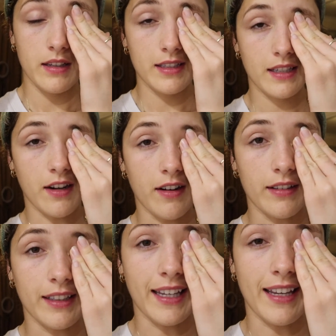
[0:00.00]
It's
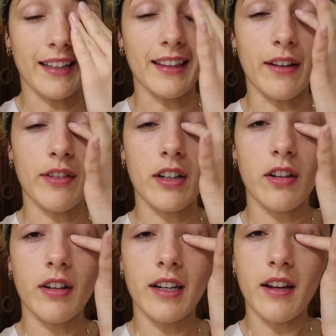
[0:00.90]
currently 11
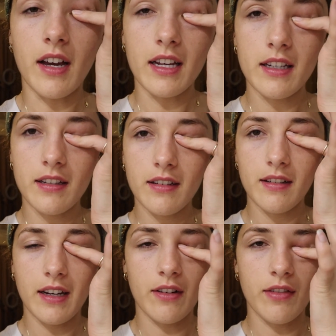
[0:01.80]
o'clock at night
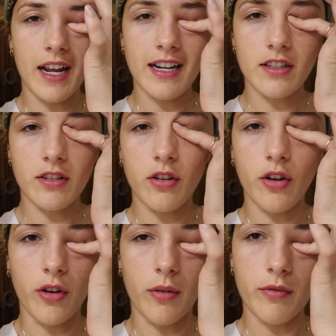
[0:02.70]
and Renee just got
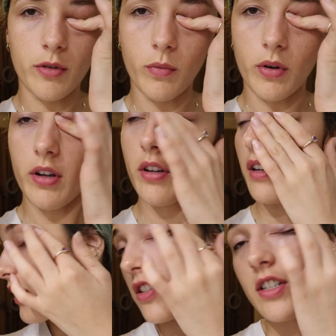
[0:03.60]
home from work.
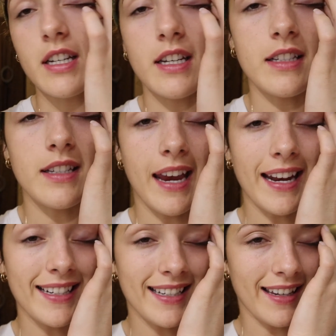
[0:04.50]
She's
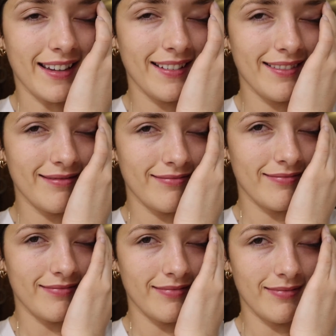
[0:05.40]
editing
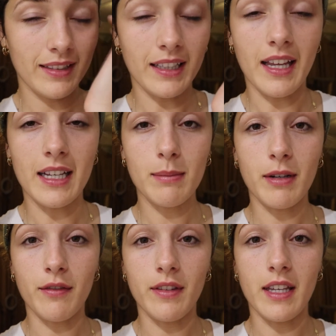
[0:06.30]
the last
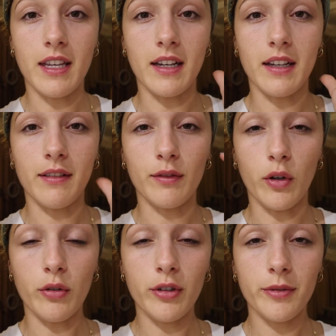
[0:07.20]
bit of the
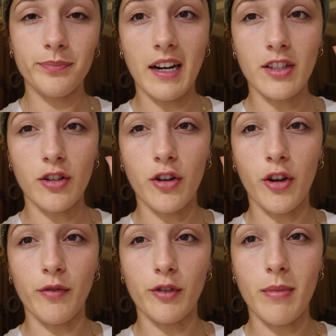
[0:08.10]
vlog. I just got
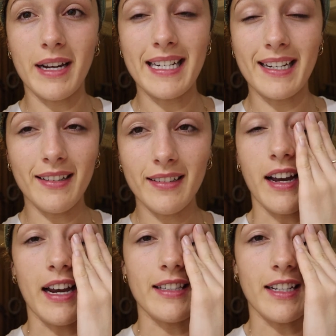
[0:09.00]
home from my dinner.
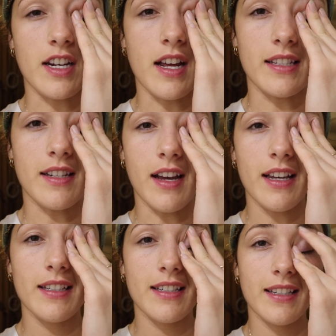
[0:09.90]
I had such a nice
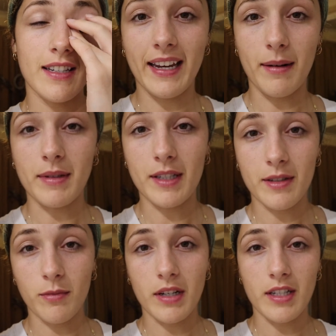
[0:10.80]
night and
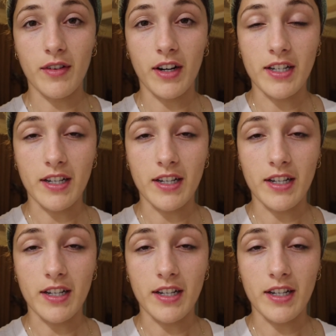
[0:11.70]
we're just very